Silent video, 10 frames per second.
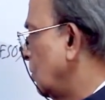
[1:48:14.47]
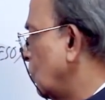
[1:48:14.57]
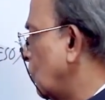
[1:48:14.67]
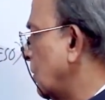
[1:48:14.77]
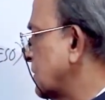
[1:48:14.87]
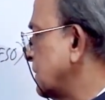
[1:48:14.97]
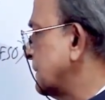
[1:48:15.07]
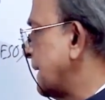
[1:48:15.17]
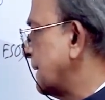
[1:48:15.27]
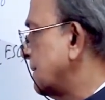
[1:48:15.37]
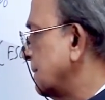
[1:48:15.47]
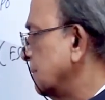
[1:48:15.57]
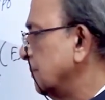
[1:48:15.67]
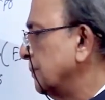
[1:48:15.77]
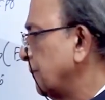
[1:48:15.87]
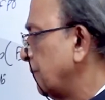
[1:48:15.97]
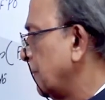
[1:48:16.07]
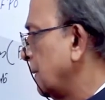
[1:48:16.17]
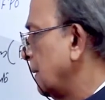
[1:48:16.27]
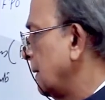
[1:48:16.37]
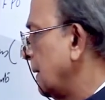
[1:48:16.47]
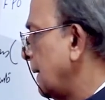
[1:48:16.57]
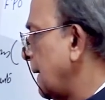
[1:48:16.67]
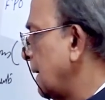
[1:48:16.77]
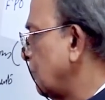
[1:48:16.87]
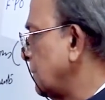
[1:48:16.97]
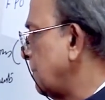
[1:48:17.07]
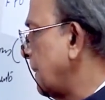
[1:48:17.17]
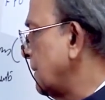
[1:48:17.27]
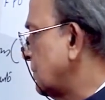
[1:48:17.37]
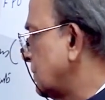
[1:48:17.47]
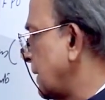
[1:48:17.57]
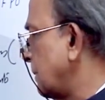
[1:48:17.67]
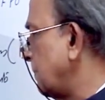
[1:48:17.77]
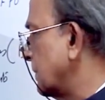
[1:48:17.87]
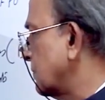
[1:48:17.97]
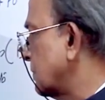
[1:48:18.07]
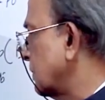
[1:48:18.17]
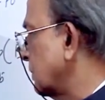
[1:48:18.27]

Overseas debt. Equity based, debt based.